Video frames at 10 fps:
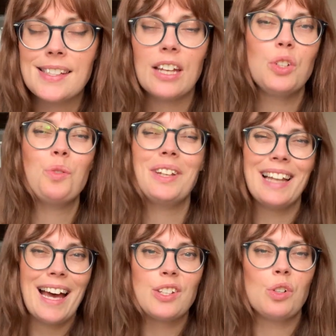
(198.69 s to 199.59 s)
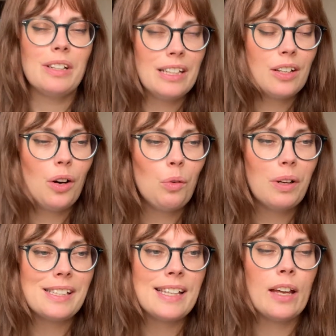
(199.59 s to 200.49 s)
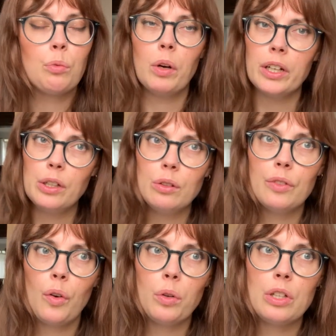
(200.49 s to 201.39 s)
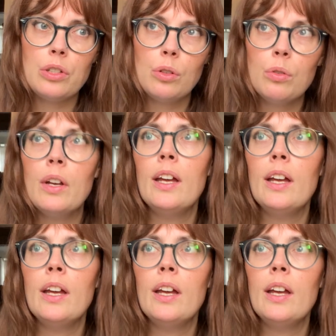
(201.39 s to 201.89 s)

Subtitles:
Can you relax your ego? What is that? What are you devoted to?